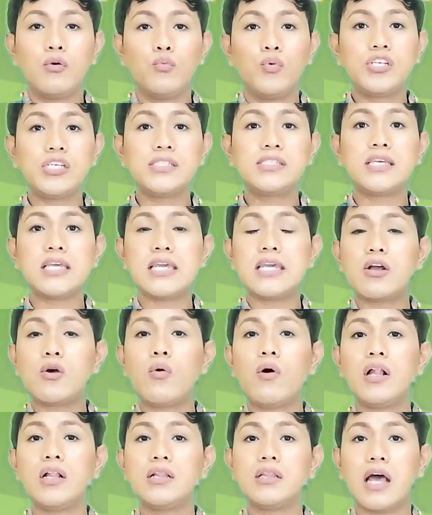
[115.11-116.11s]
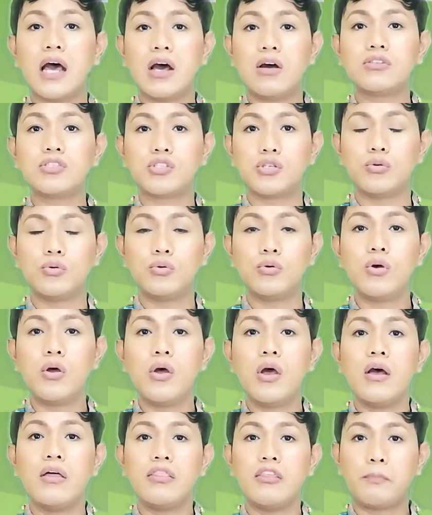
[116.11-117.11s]
which is equal now to
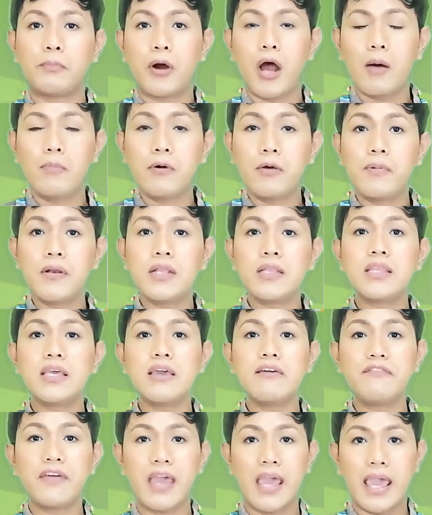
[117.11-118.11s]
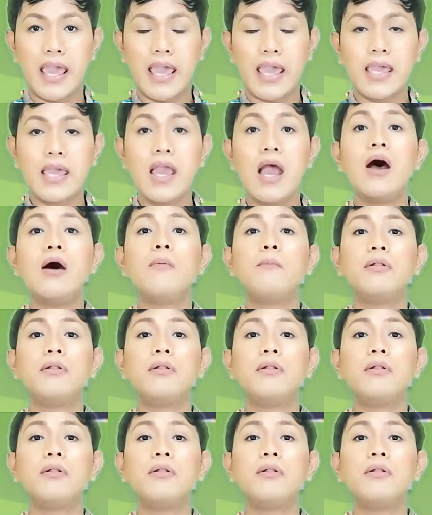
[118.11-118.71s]
the probability of A